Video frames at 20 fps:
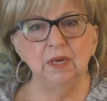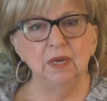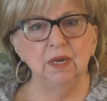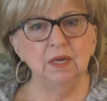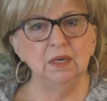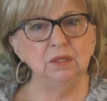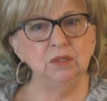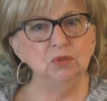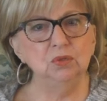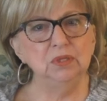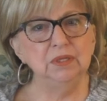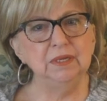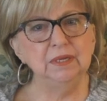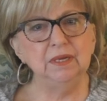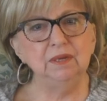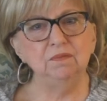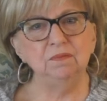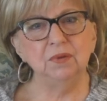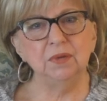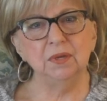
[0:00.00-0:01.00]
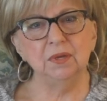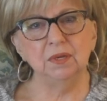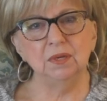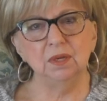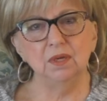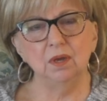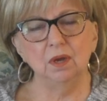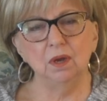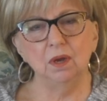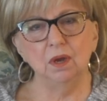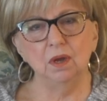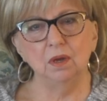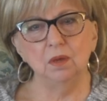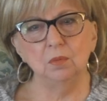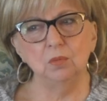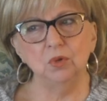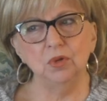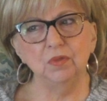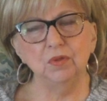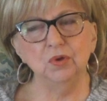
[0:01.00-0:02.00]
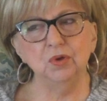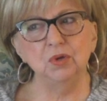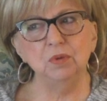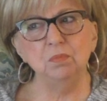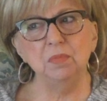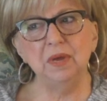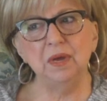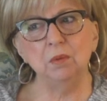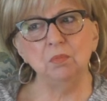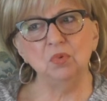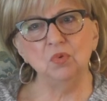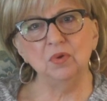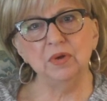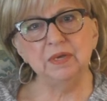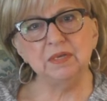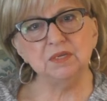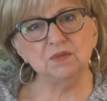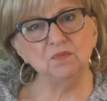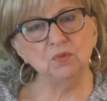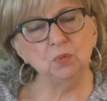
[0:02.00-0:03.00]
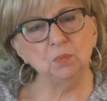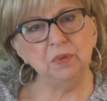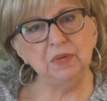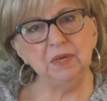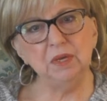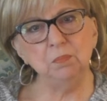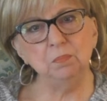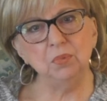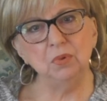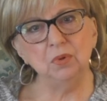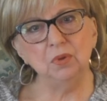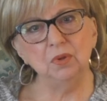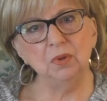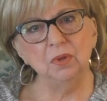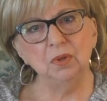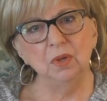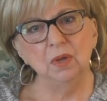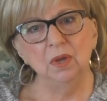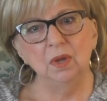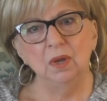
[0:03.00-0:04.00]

and you leave it um, with good memories for people,